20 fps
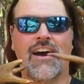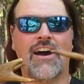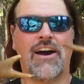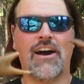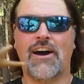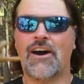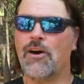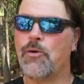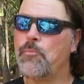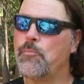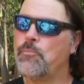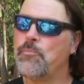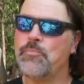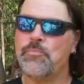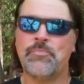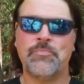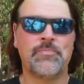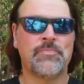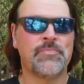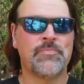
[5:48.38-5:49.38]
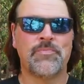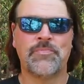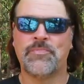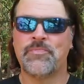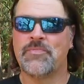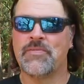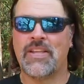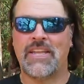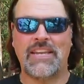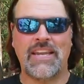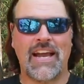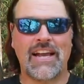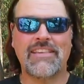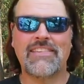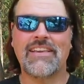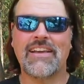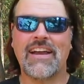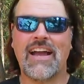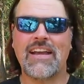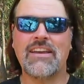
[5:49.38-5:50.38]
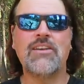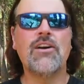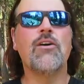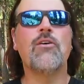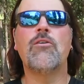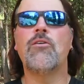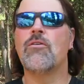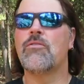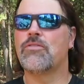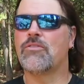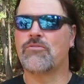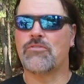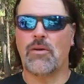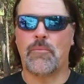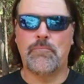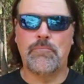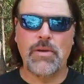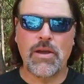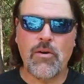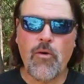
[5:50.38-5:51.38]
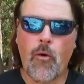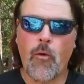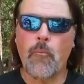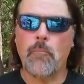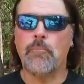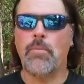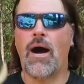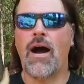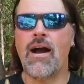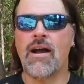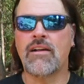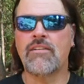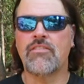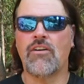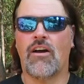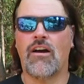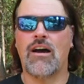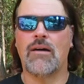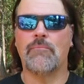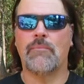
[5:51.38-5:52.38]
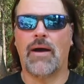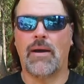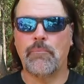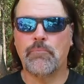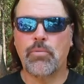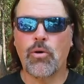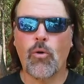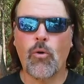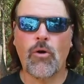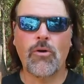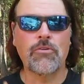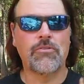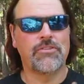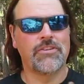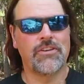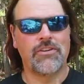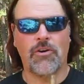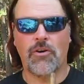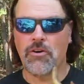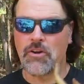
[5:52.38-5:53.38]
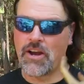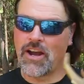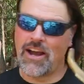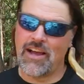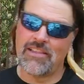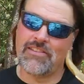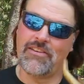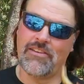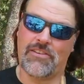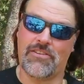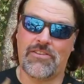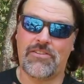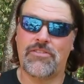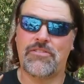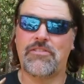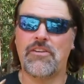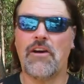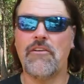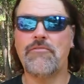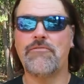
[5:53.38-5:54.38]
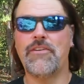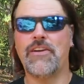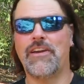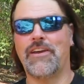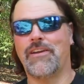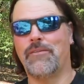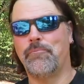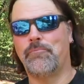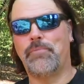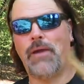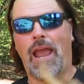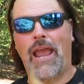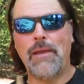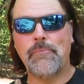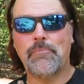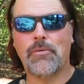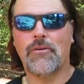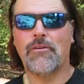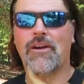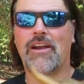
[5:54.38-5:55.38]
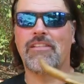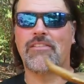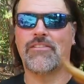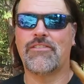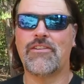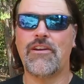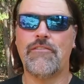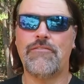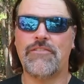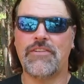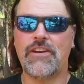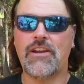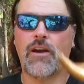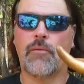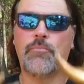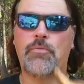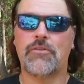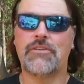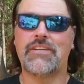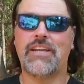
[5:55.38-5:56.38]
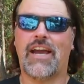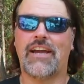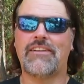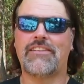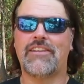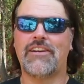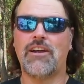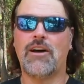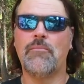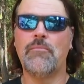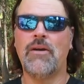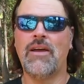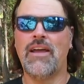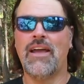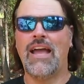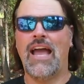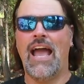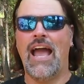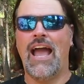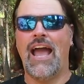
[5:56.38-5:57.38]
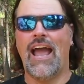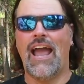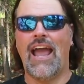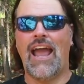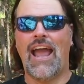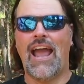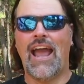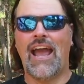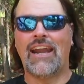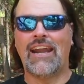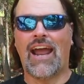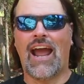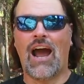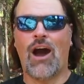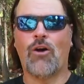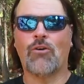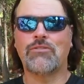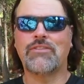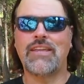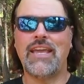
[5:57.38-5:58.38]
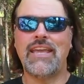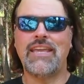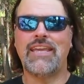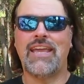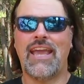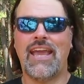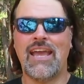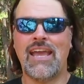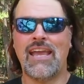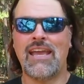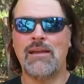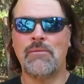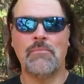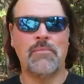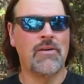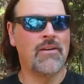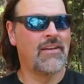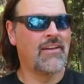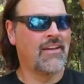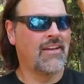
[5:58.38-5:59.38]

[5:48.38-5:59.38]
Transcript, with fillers: The next thing I know, there's a big old box on my porch and all kinds of stuffing and paper and stuff in there protecting them. And out they came.